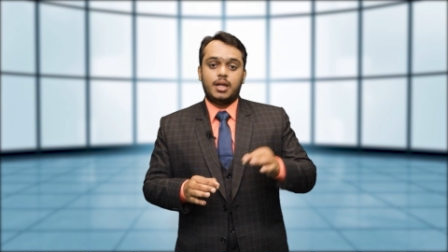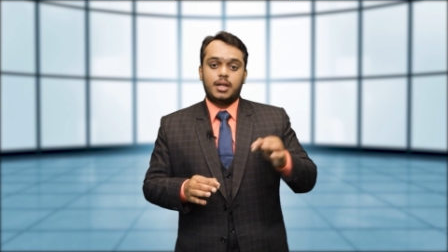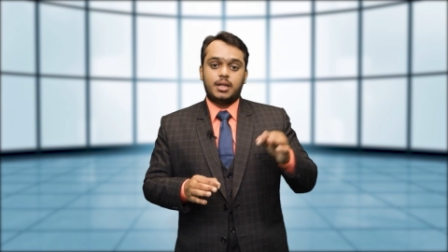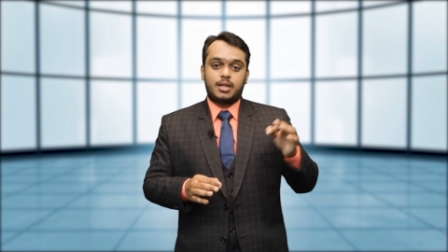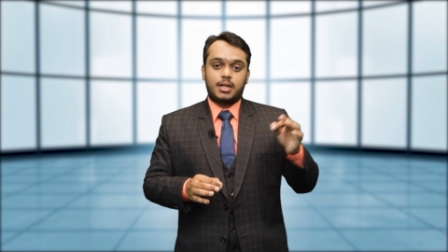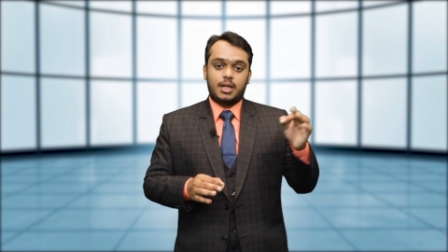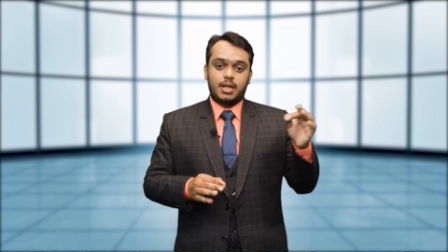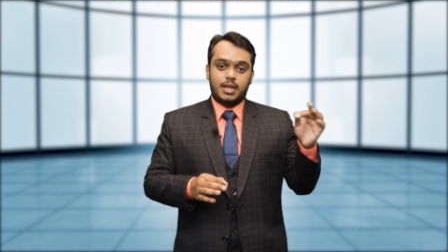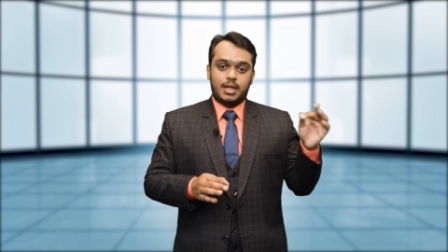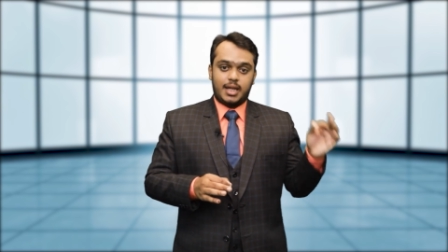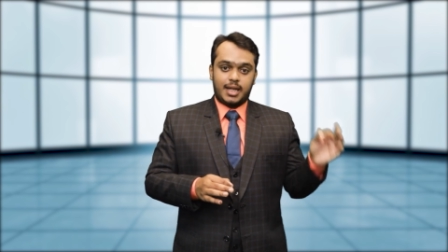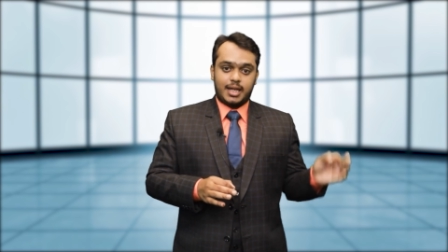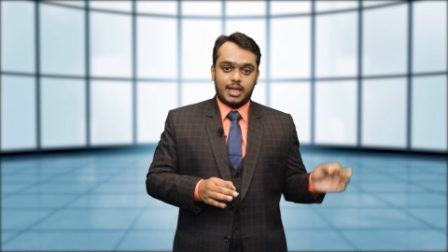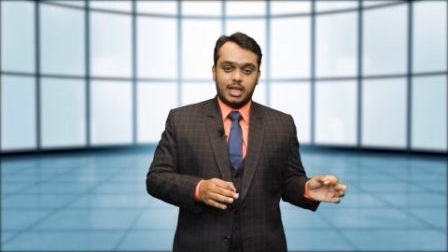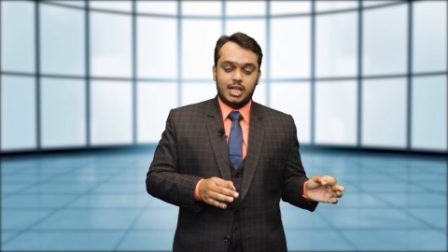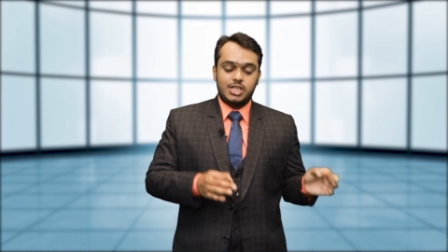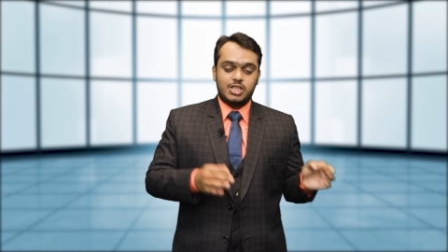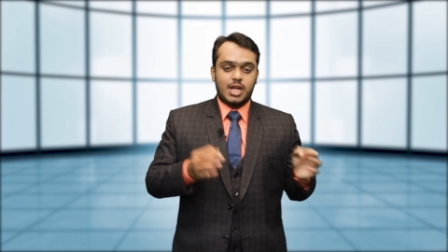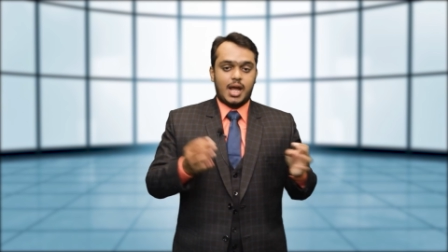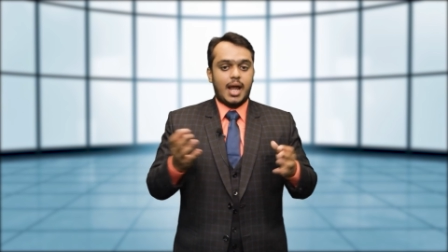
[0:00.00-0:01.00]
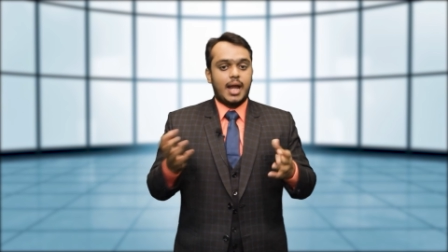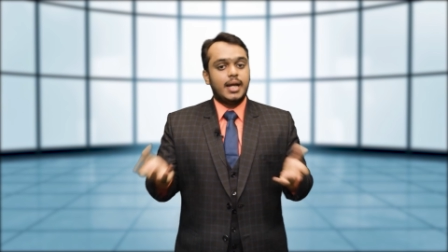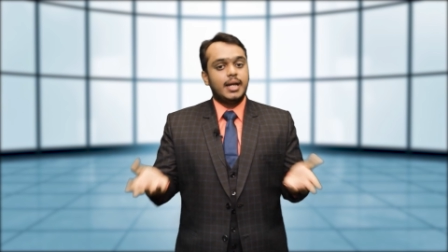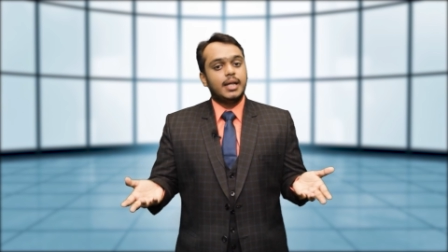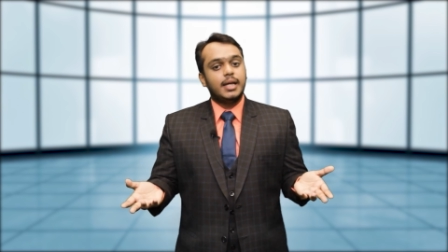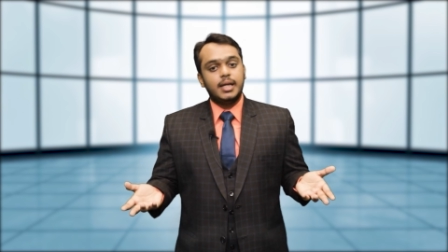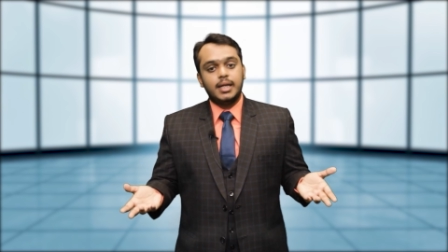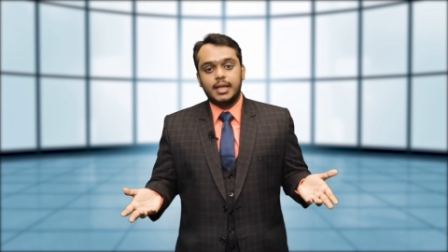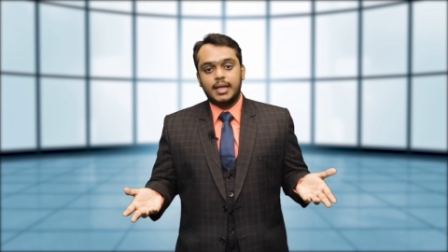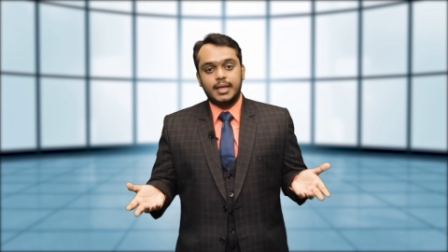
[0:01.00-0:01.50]
it in English
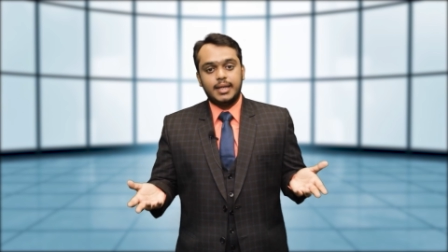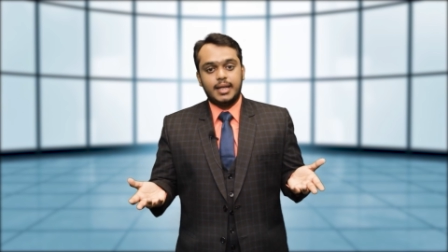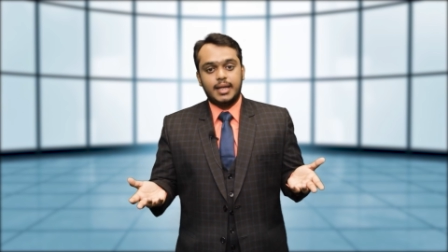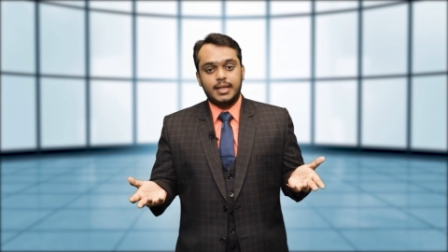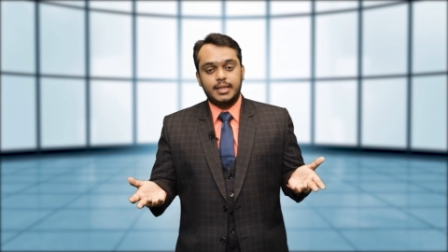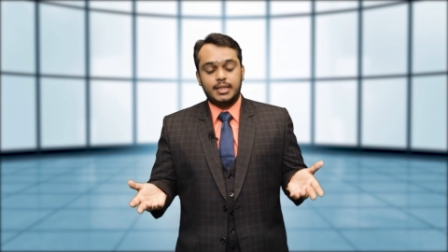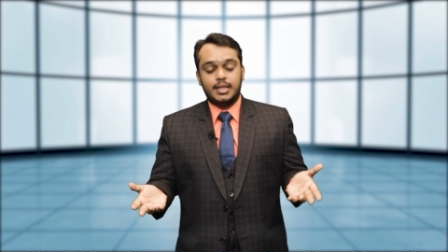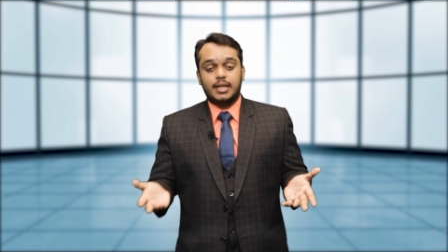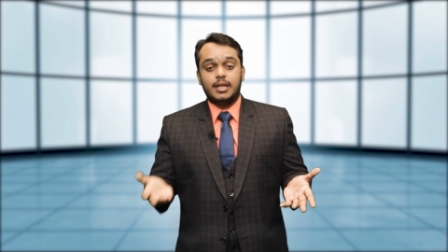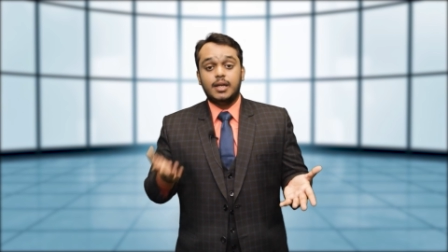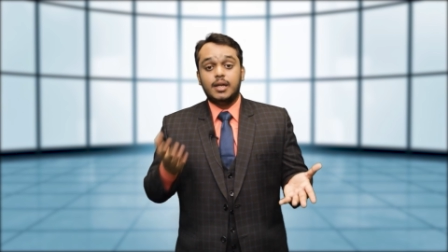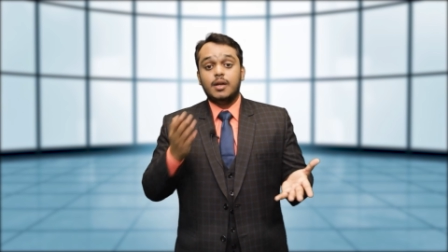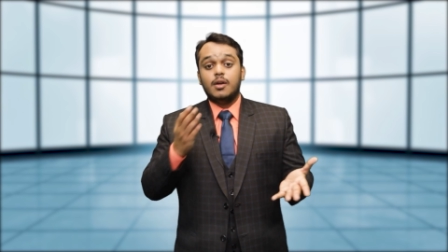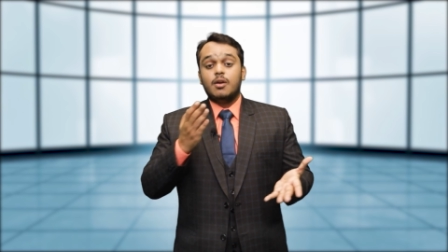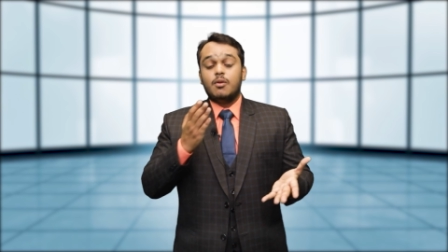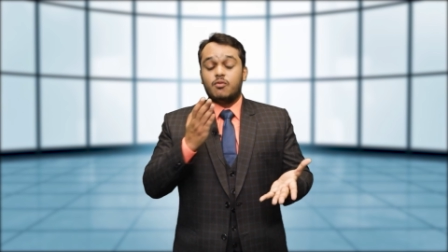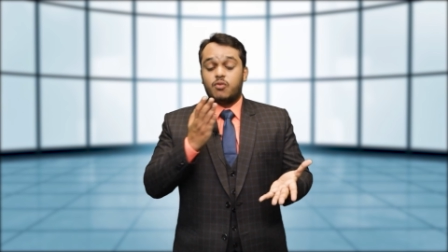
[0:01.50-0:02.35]
and in Hindi.